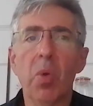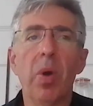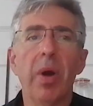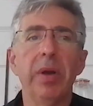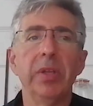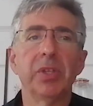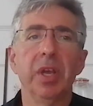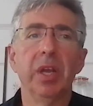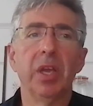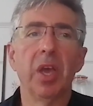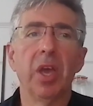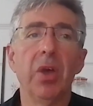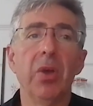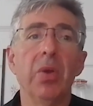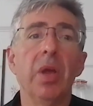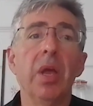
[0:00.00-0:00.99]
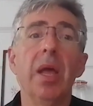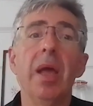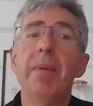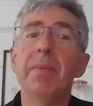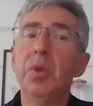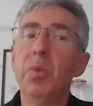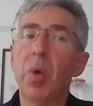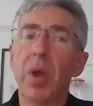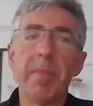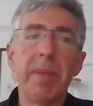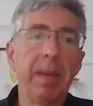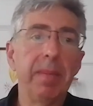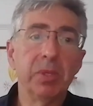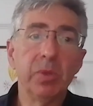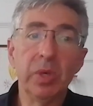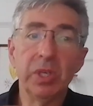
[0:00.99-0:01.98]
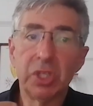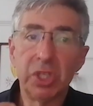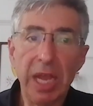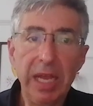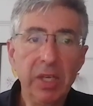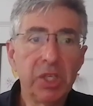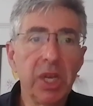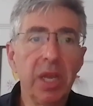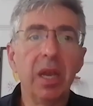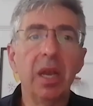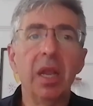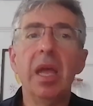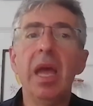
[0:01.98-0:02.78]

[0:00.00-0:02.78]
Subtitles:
where it's going to go. You want to be able to exchange it.